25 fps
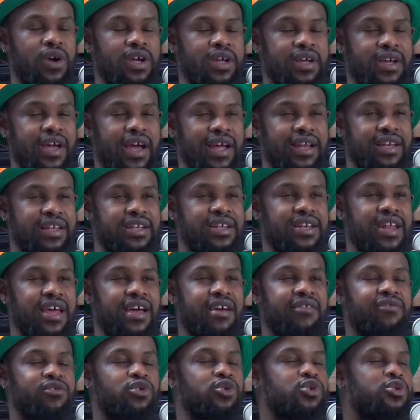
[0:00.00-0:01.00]
where I
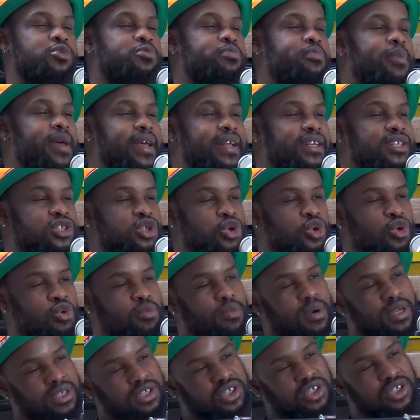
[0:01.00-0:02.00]
didn't have to spend
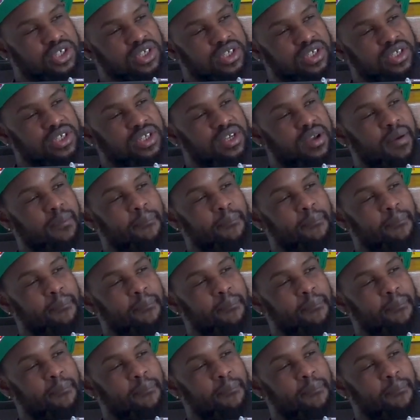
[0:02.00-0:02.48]
too much